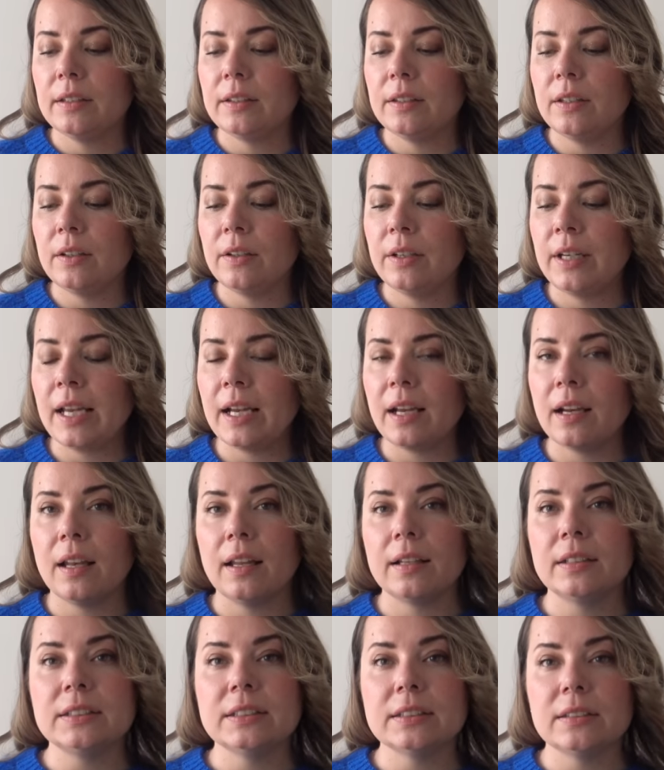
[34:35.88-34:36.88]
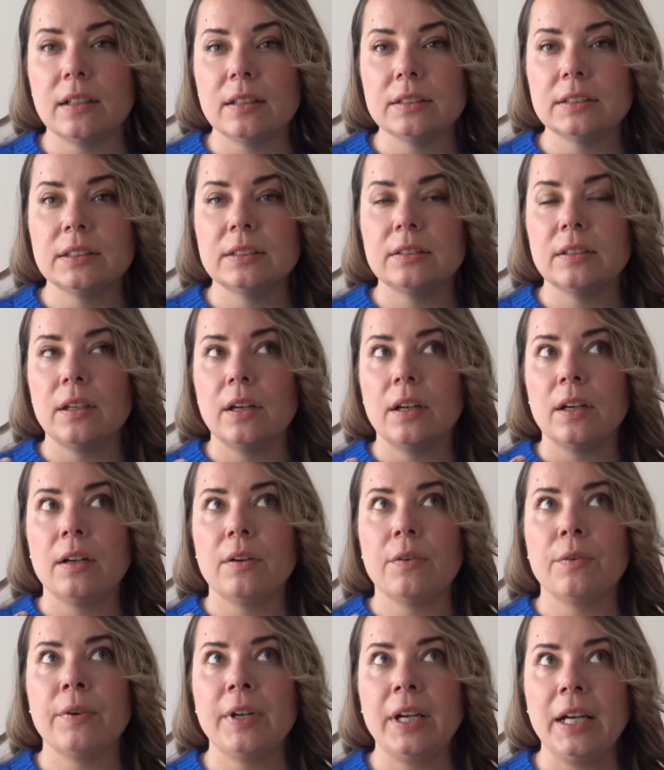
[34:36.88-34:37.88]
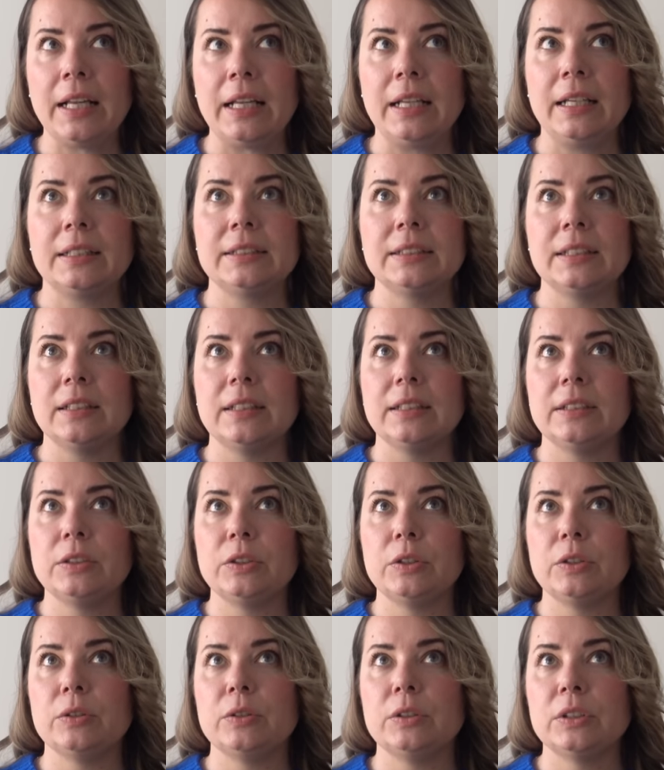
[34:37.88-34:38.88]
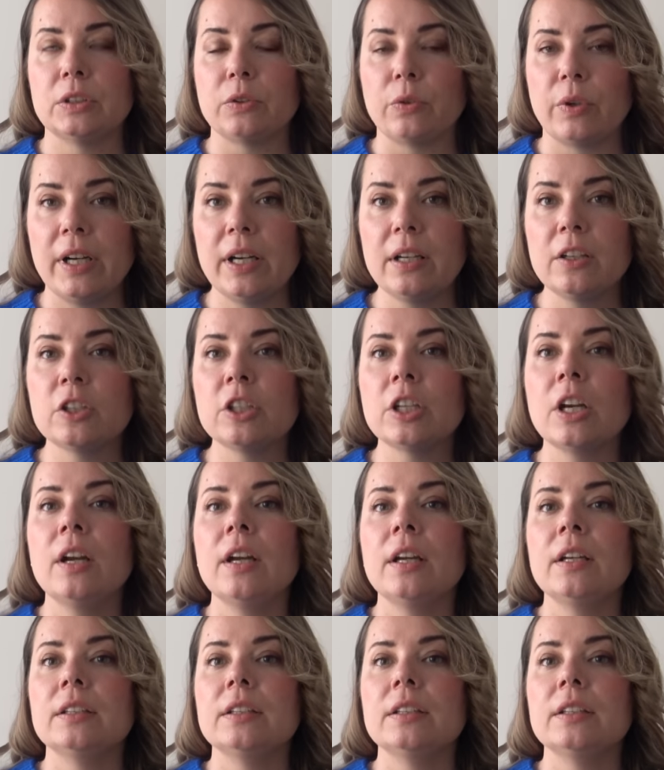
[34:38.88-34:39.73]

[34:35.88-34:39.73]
the neckline starts really easily to stretch,